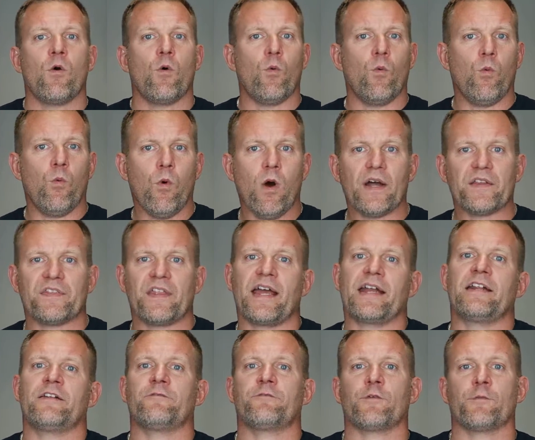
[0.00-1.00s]
what
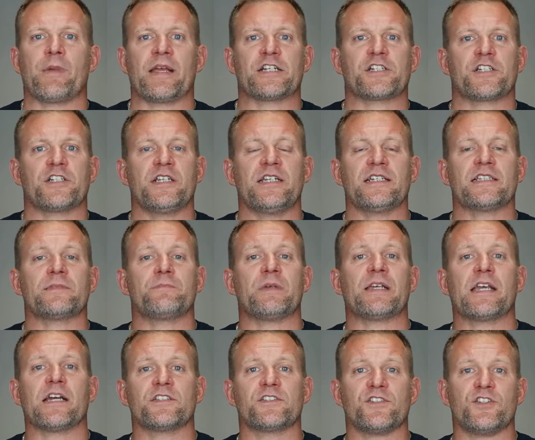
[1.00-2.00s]
that information is,
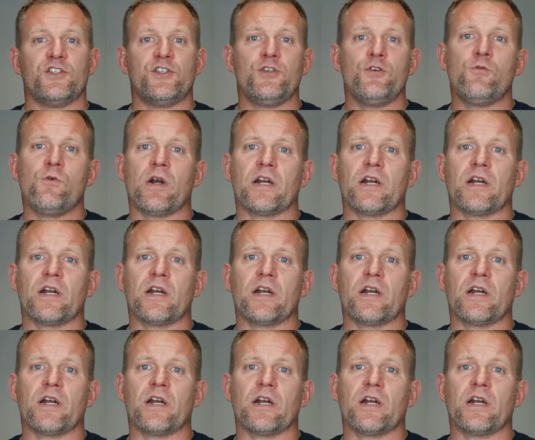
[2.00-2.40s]
because you